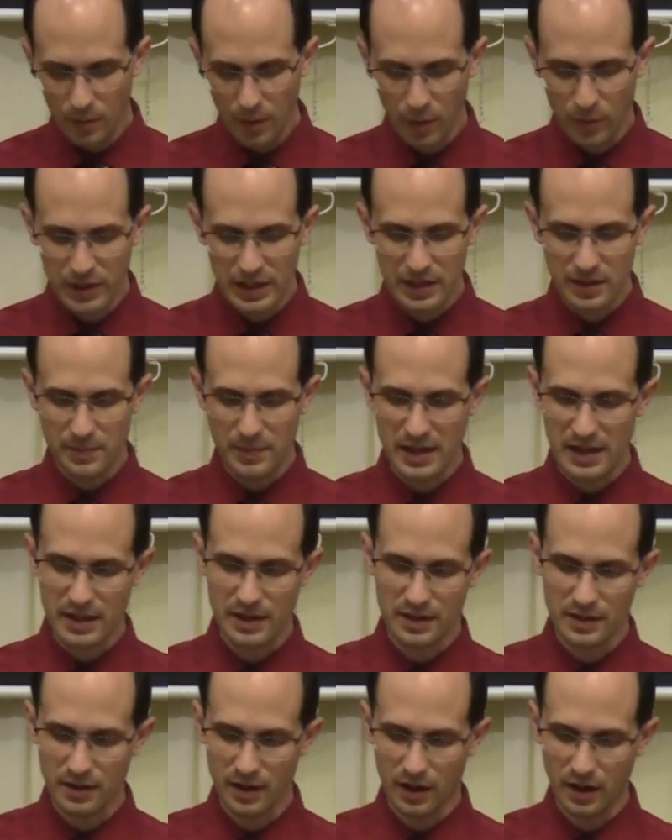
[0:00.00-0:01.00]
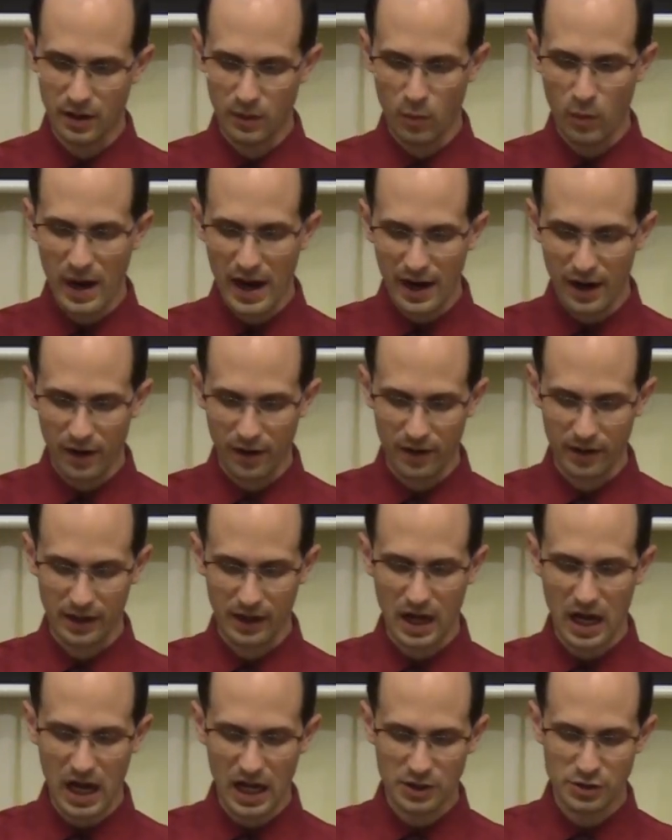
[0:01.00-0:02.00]
we need to be aware and
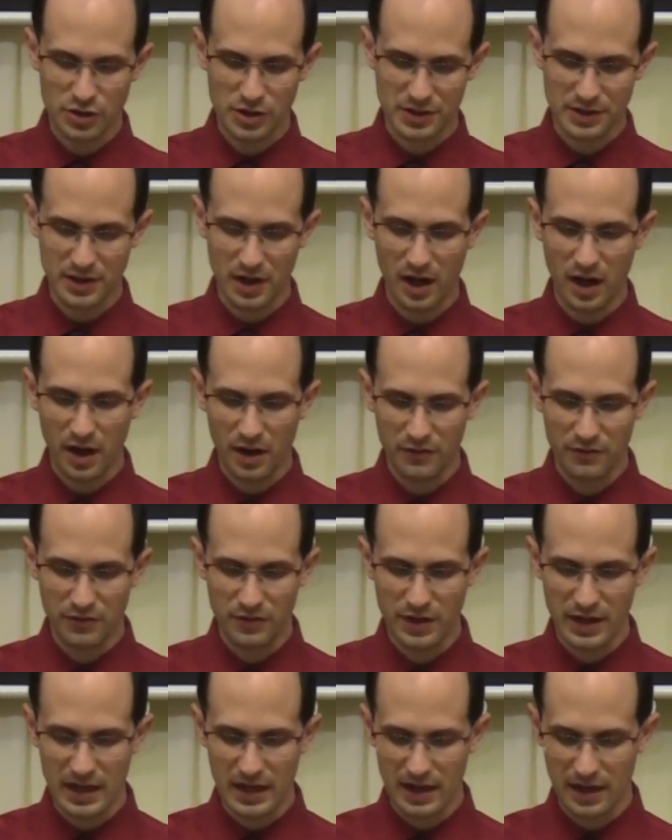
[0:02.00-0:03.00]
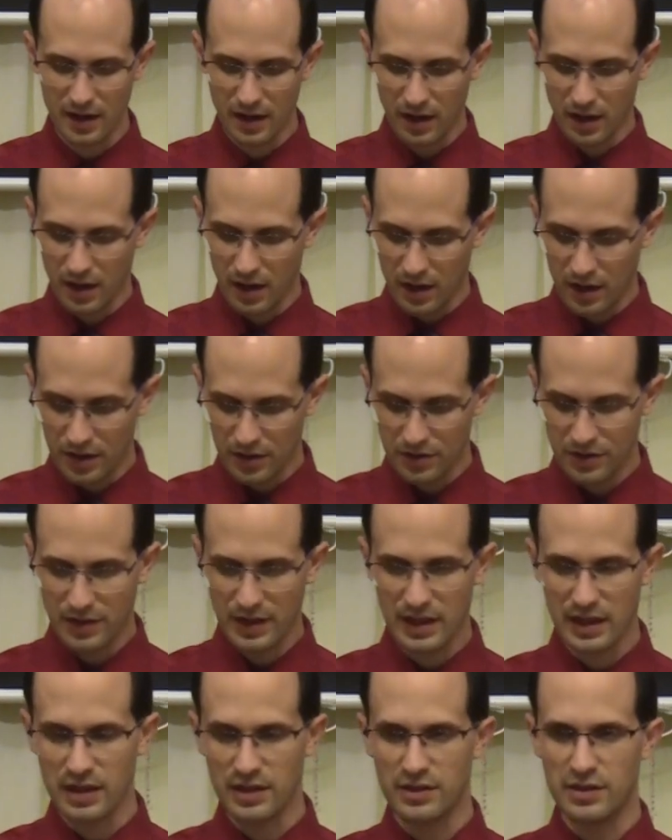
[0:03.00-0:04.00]
conscious of the
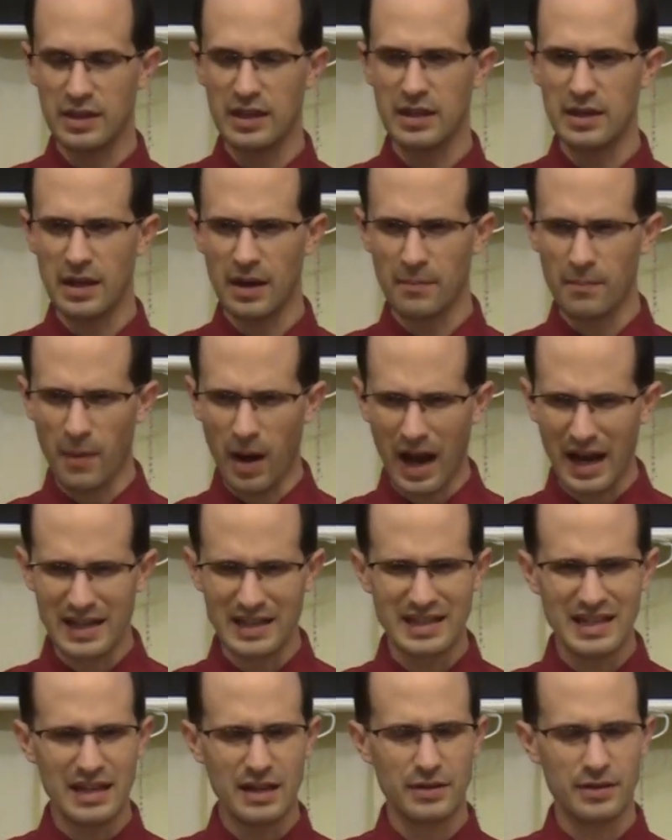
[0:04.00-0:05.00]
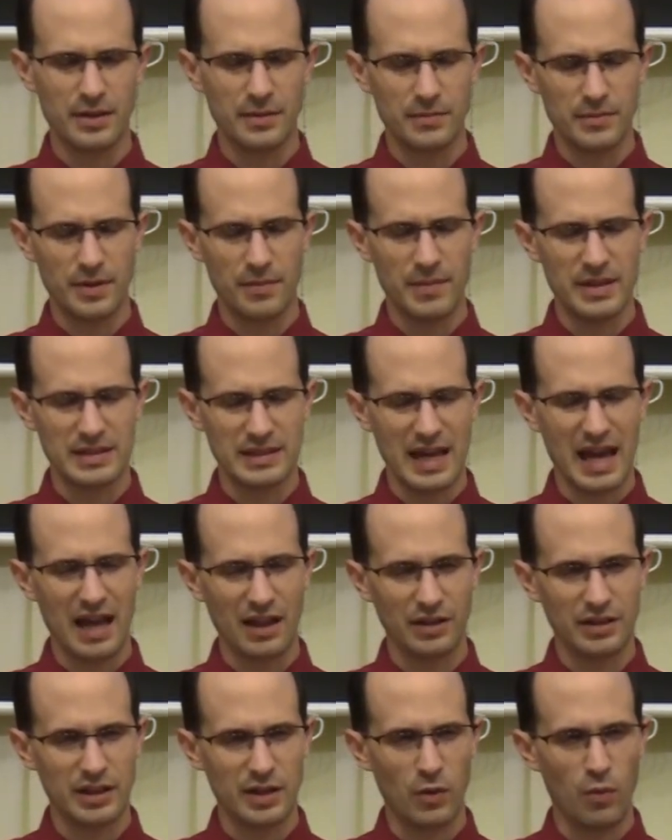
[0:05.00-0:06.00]
idea, the
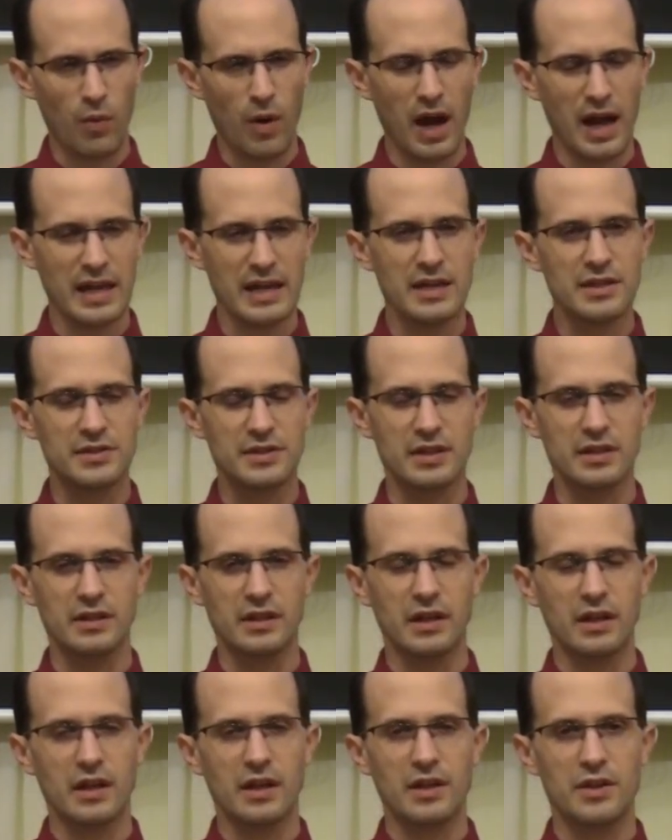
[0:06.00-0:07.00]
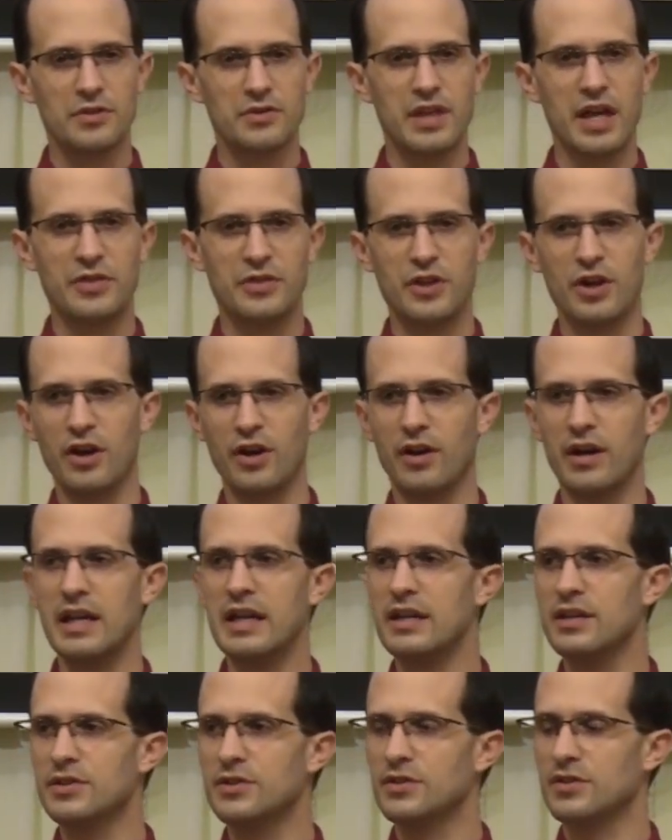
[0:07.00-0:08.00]
mentality of why is it that there
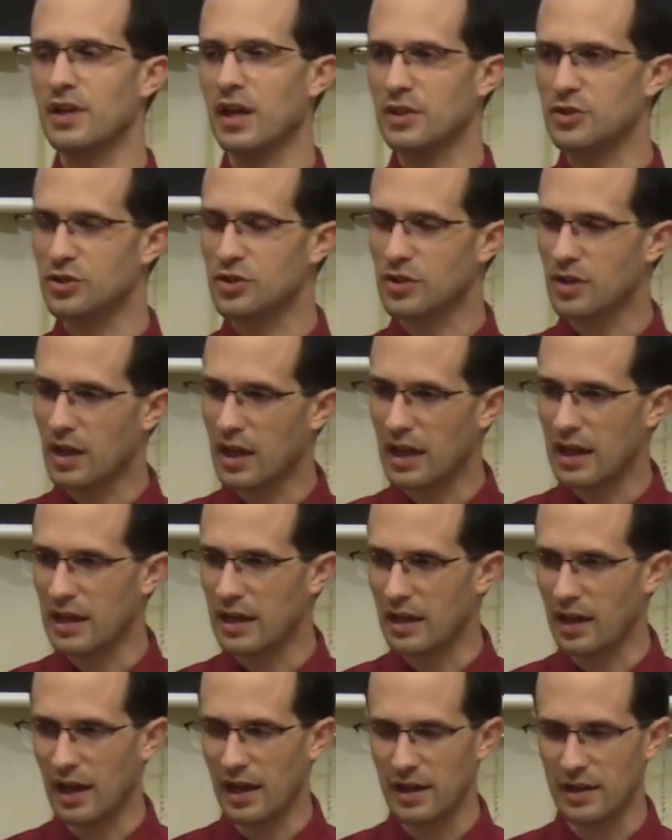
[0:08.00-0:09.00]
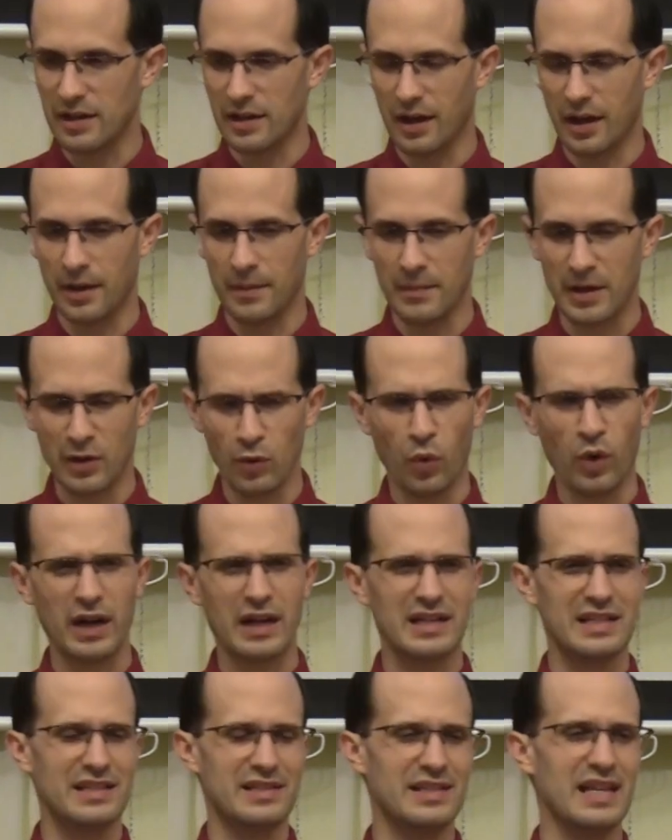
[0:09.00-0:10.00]
is such an
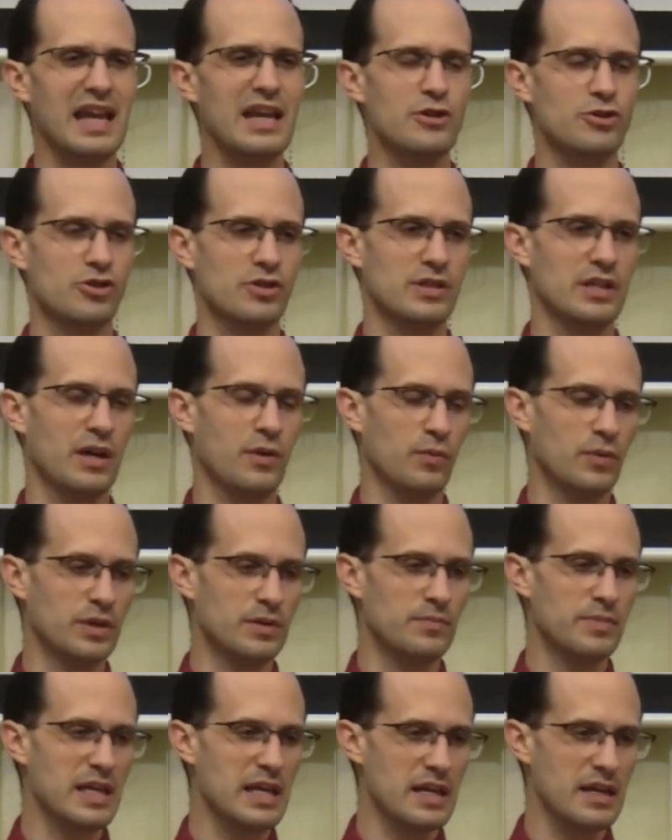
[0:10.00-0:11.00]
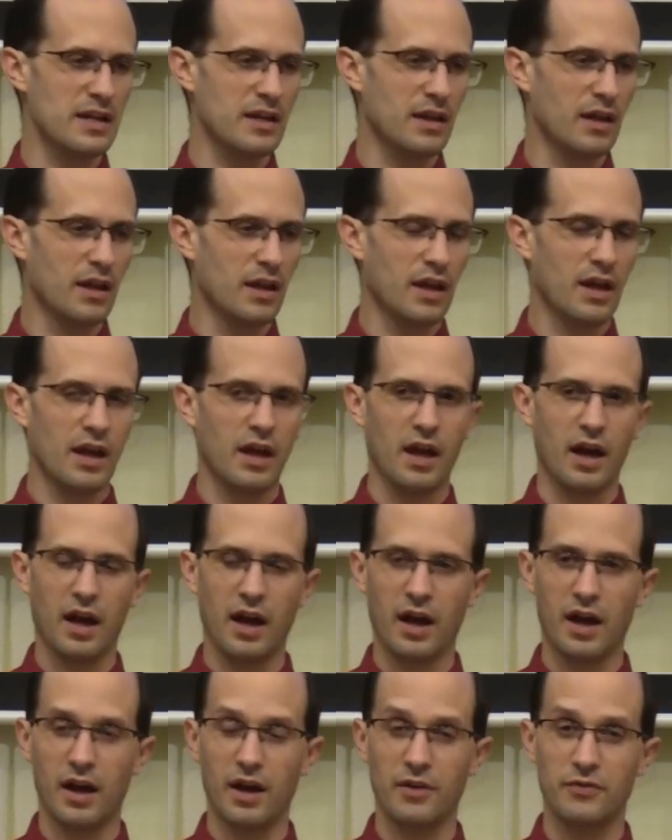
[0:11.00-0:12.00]
organization that would be
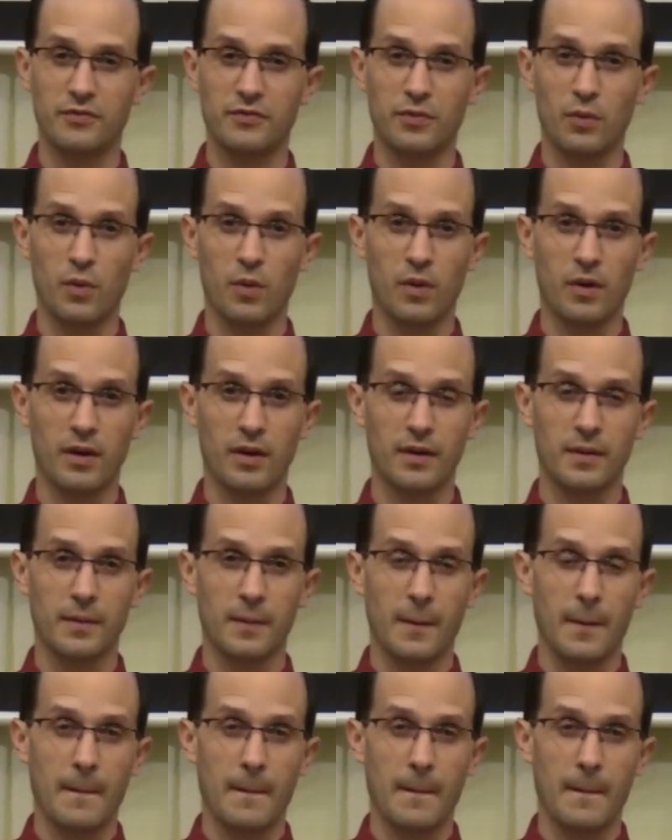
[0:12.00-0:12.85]
for